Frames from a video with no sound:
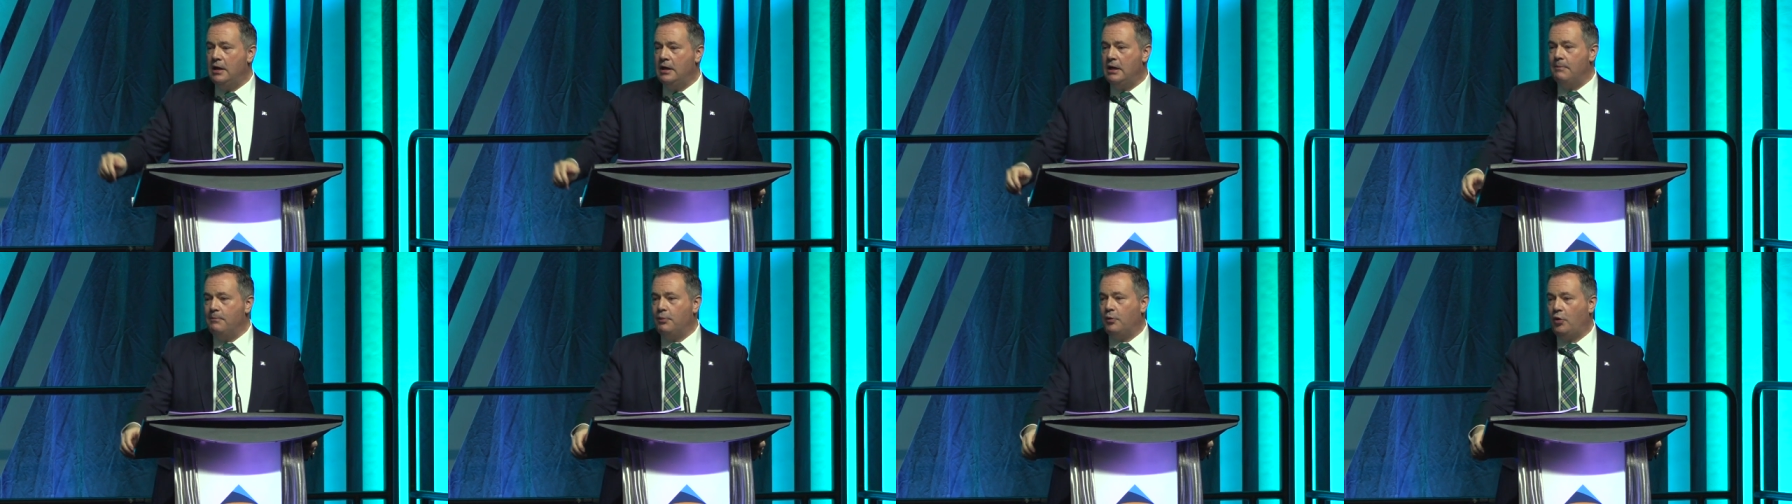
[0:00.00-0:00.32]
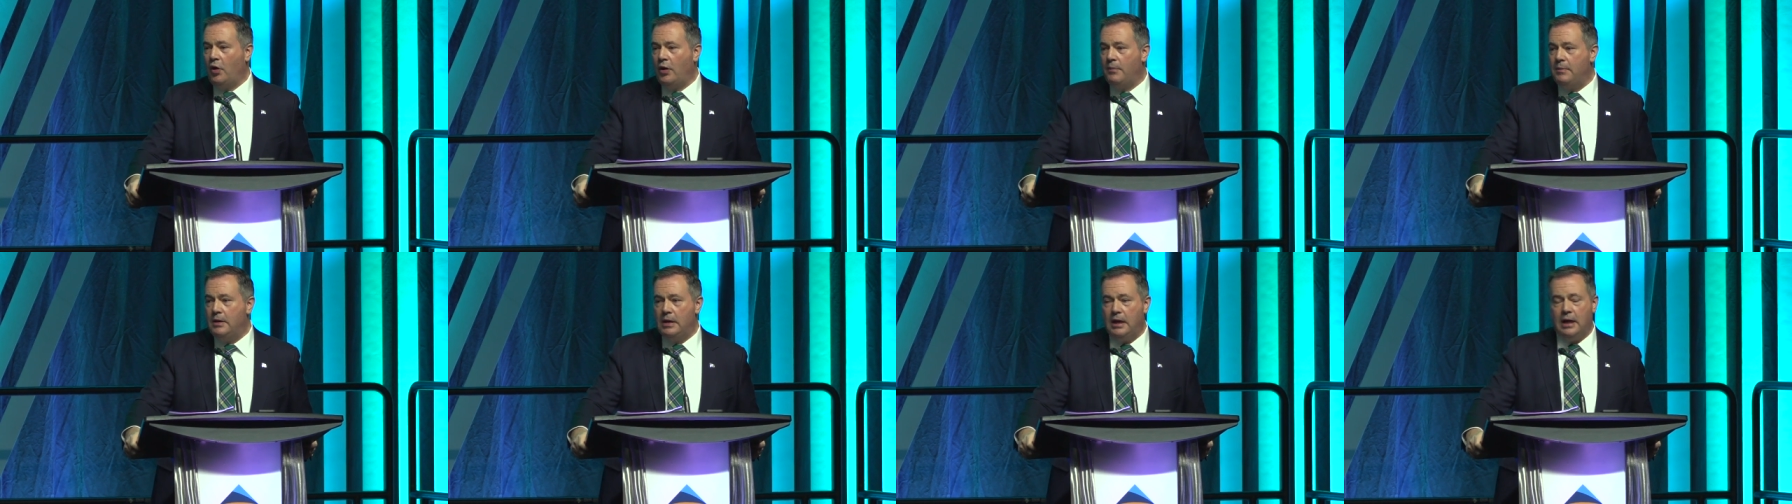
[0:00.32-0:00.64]

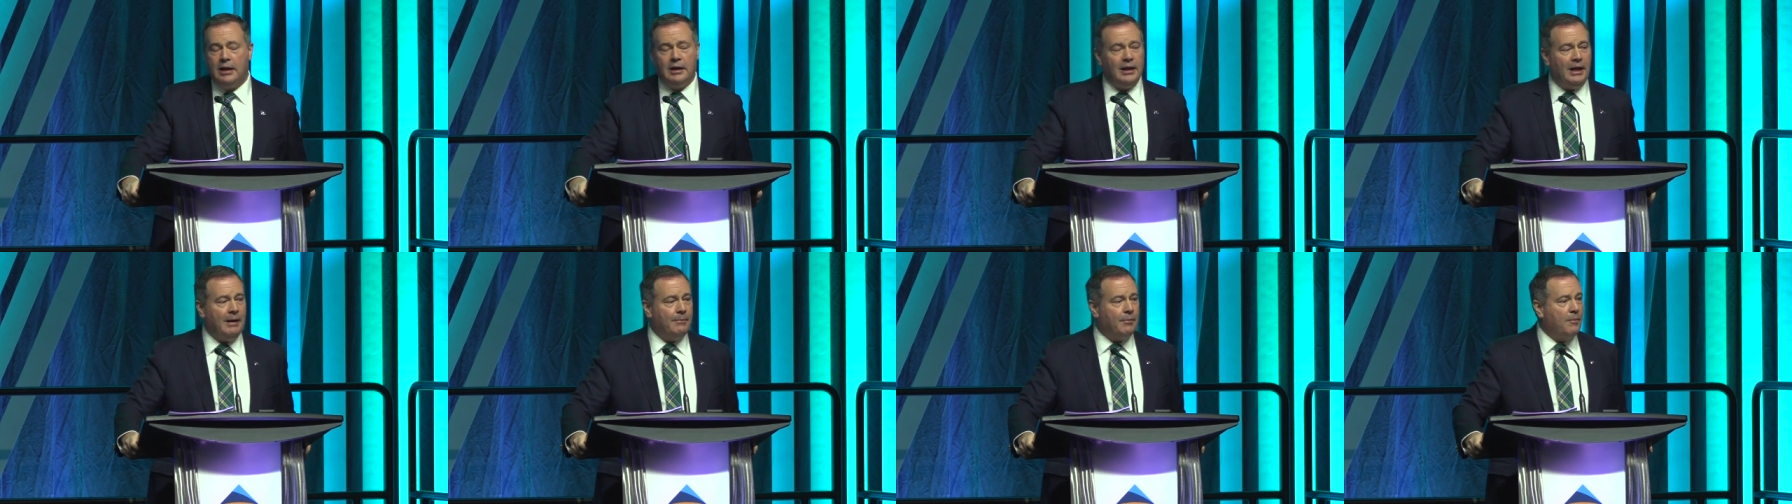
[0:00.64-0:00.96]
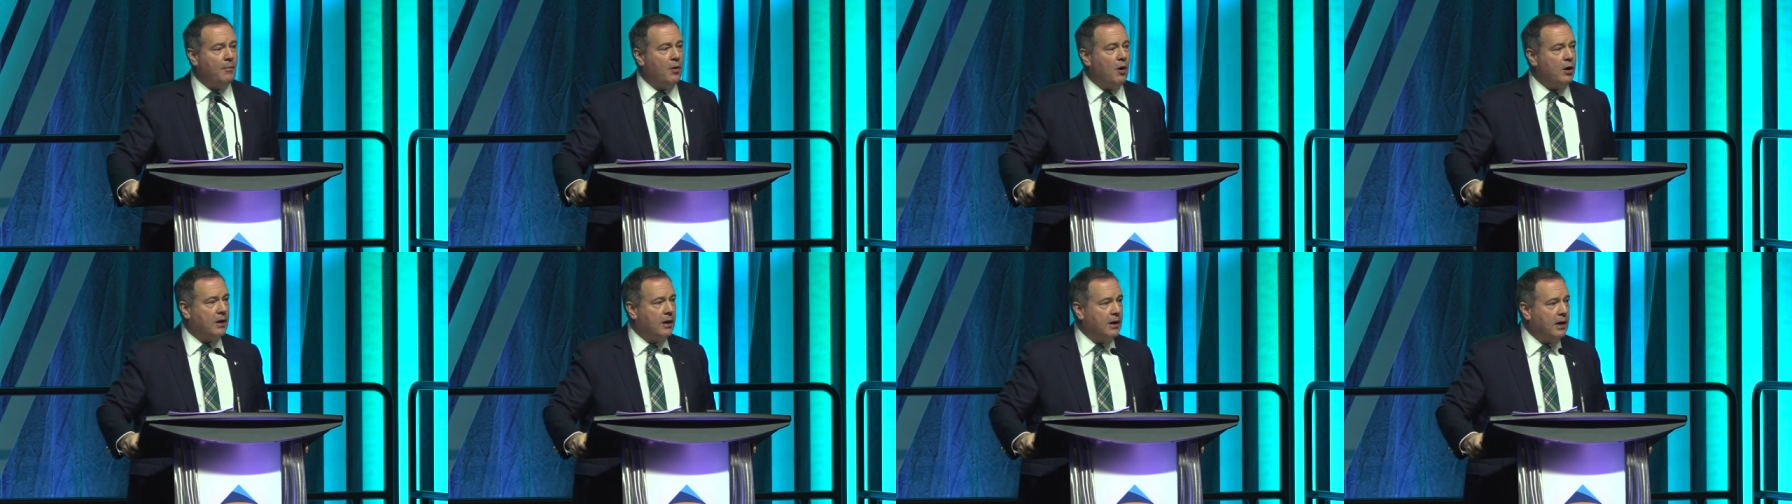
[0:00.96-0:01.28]
employment and labor
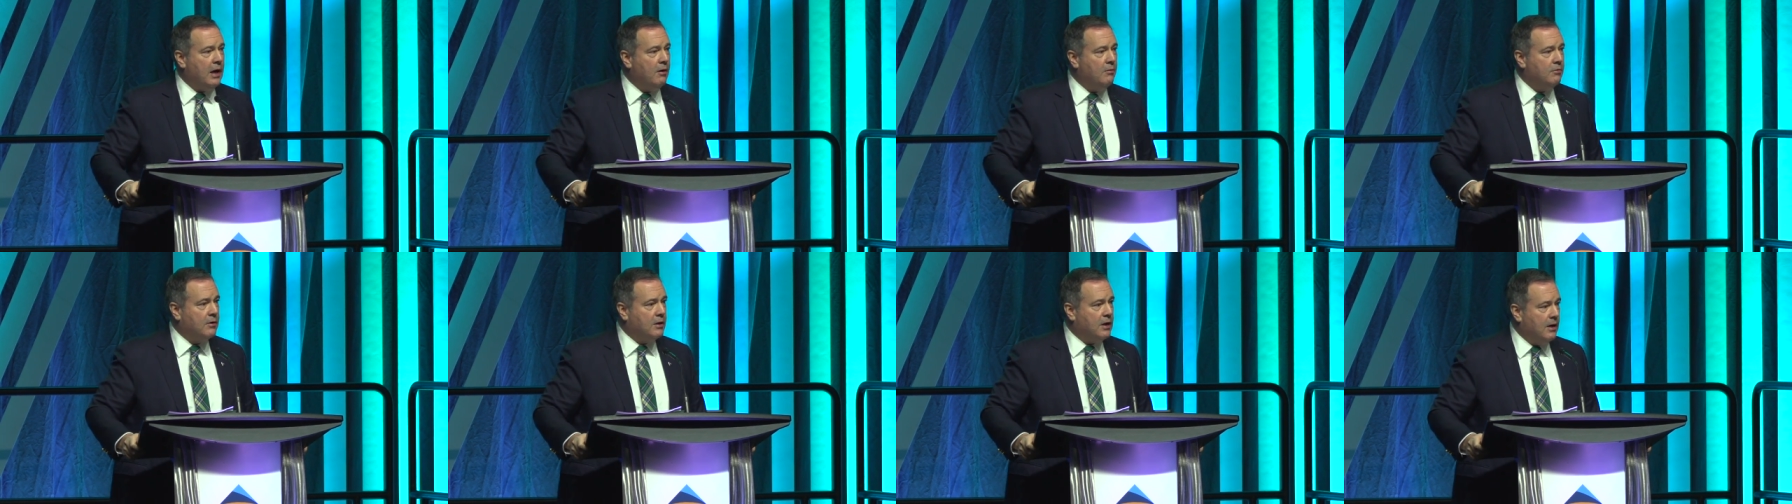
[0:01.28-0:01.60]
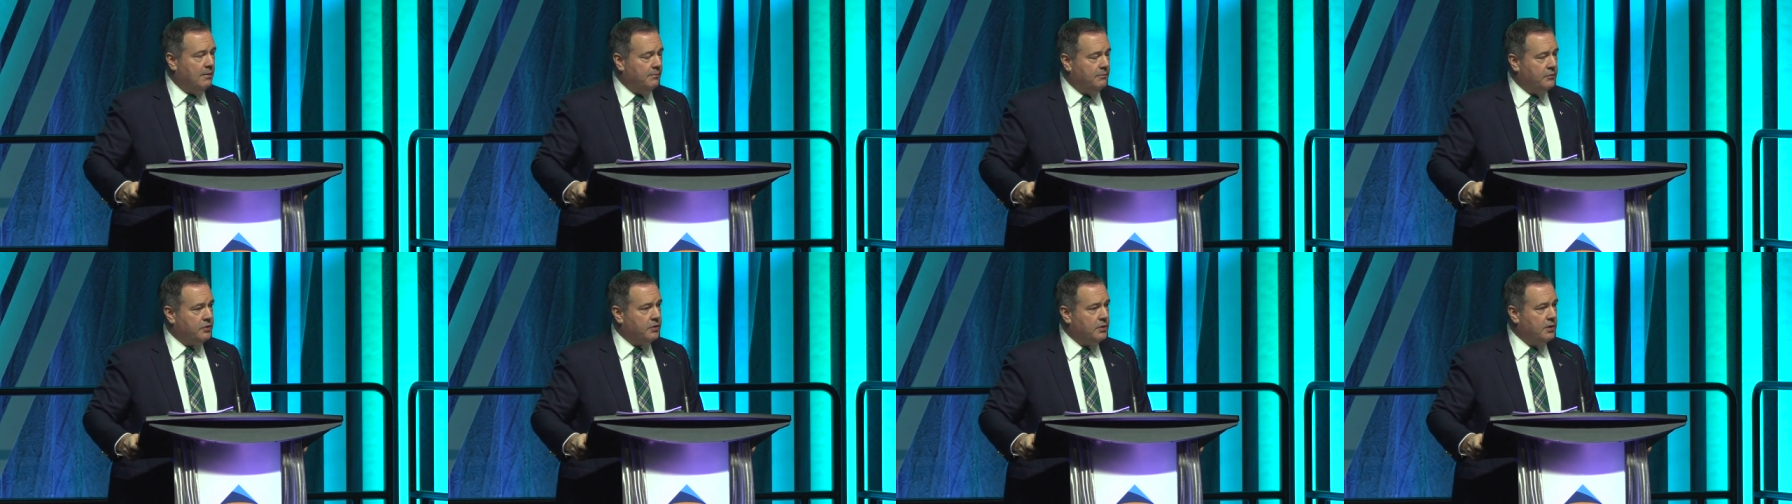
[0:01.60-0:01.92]
market
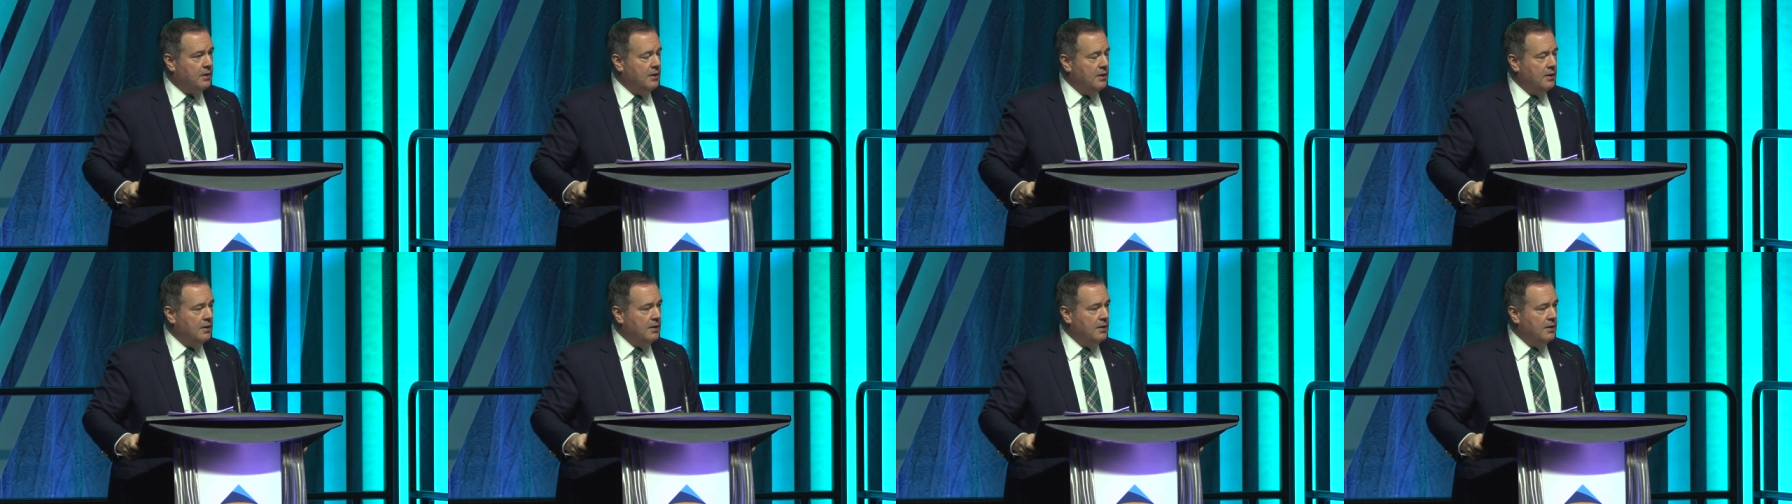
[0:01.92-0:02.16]
outcomes